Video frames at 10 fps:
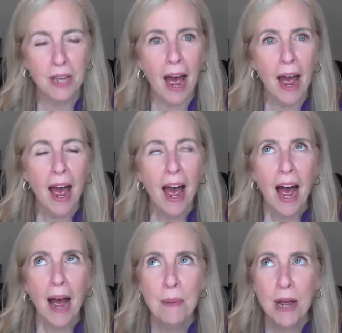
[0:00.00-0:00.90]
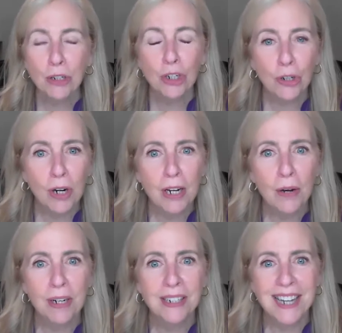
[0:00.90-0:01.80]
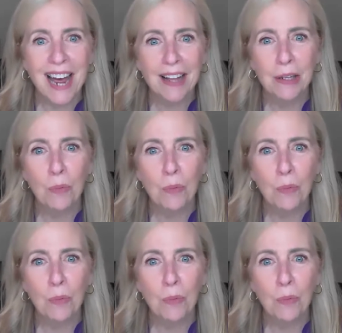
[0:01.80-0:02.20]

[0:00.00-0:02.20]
I'm not sure I know exactly